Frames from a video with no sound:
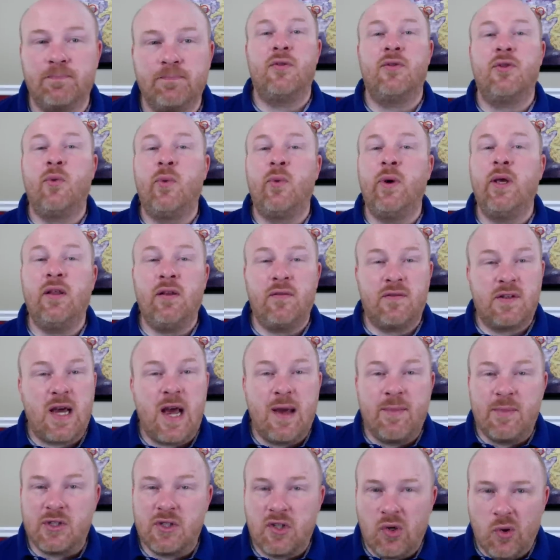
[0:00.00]
The Wheel of
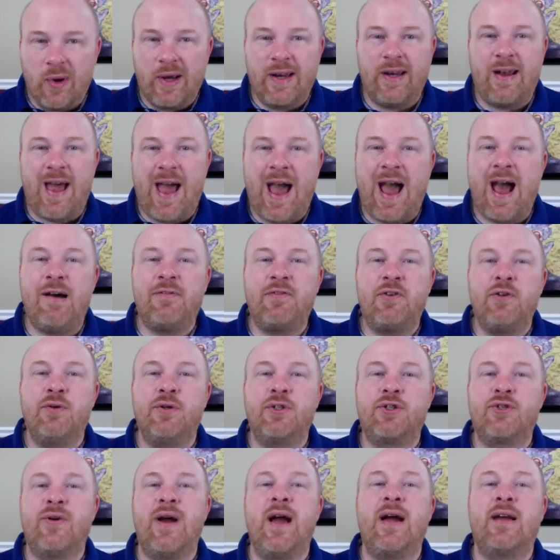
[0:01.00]
Time is going to have to
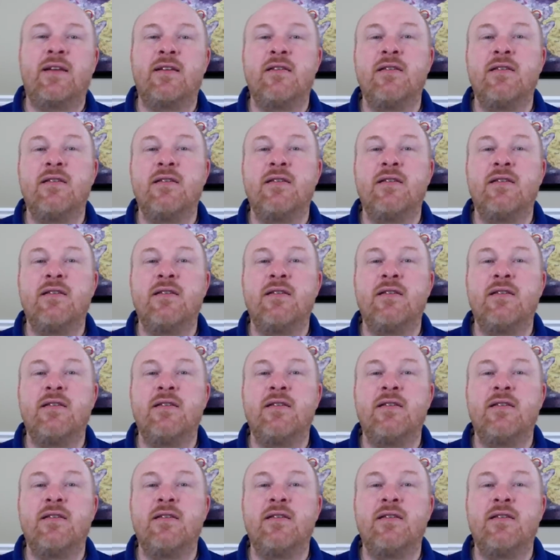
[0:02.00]
attract